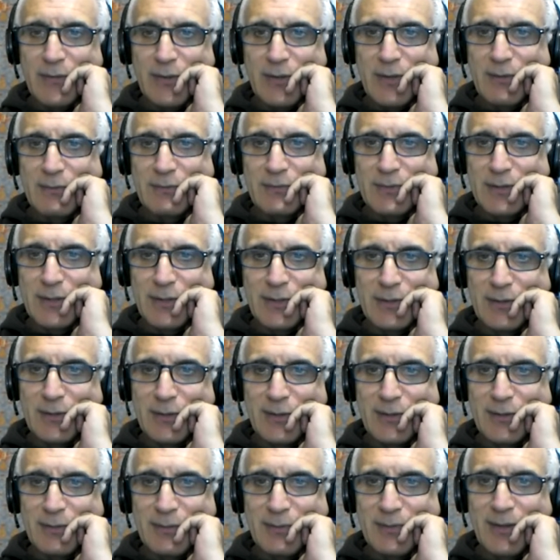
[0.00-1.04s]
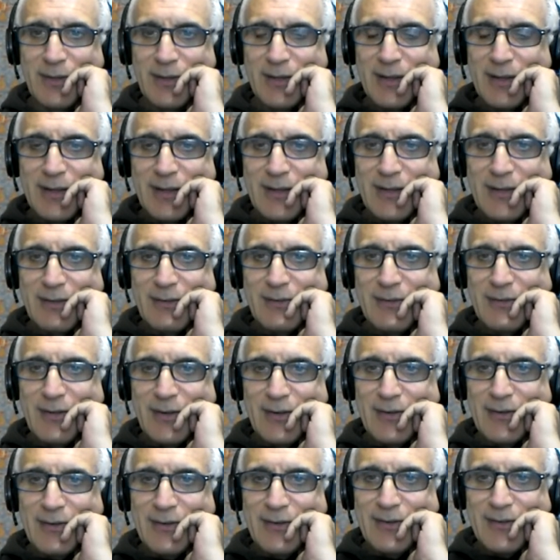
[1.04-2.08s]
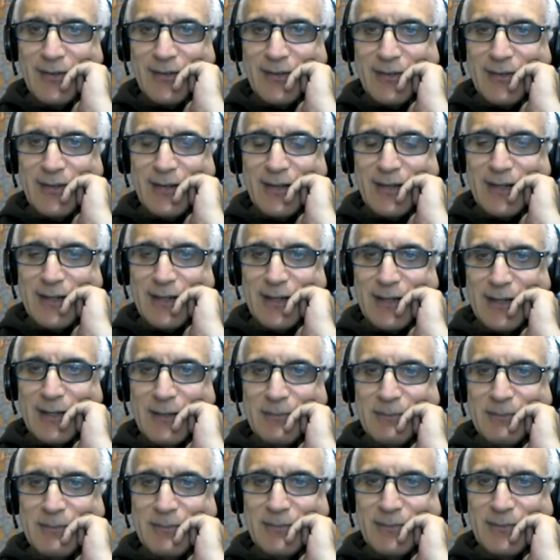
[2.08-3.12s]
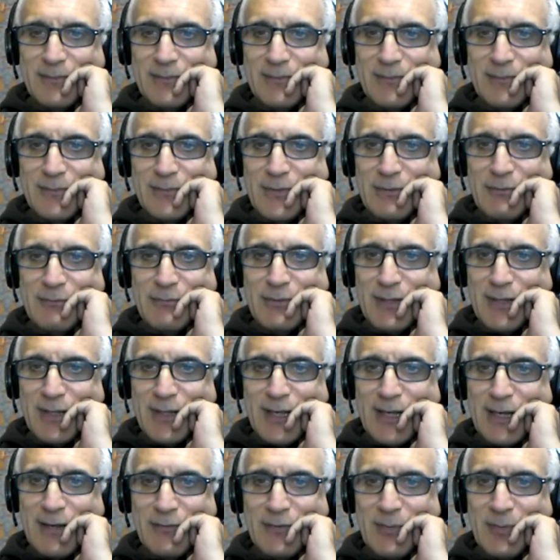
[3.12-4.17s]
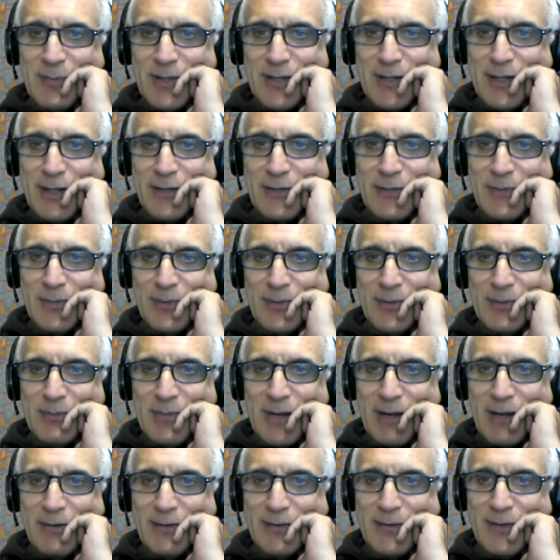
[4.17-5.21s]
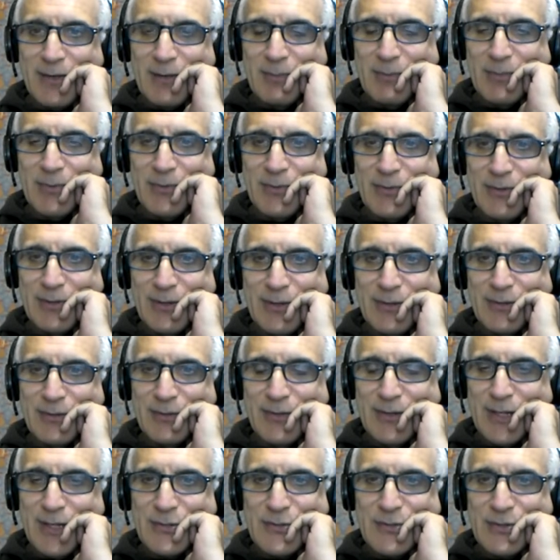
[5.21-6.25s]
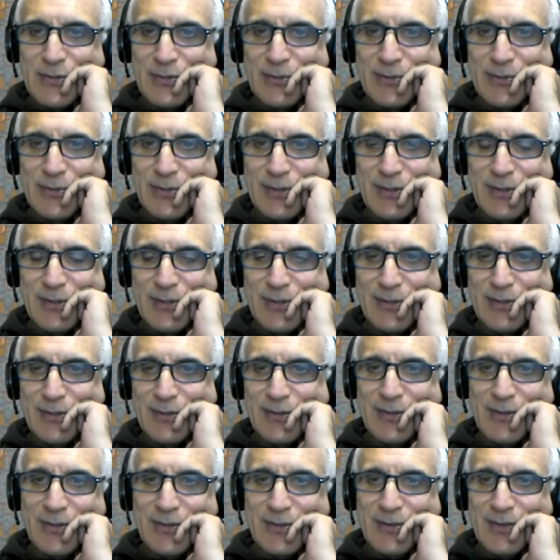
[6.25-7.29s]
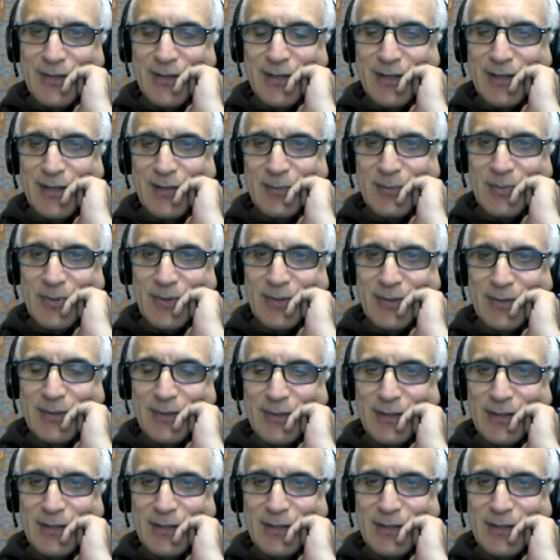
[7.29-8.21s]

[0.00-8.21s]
of legal. You know, um, you really have to be an expert in maritime law and international law to cook this thing up and